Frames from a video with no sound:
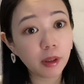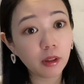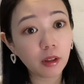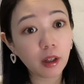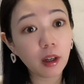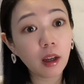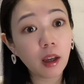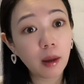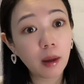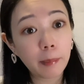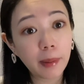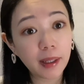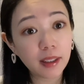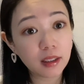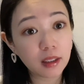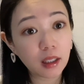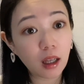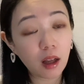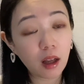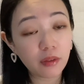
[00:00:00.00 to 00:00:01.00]
pillar
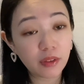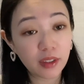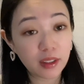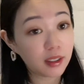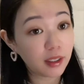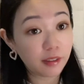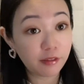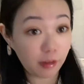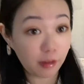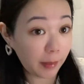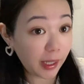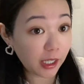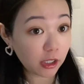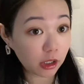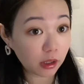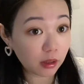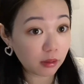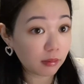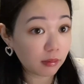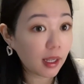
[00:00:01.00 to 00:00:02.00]
based on this
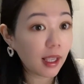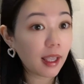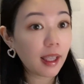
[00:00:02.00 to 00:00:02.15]
information.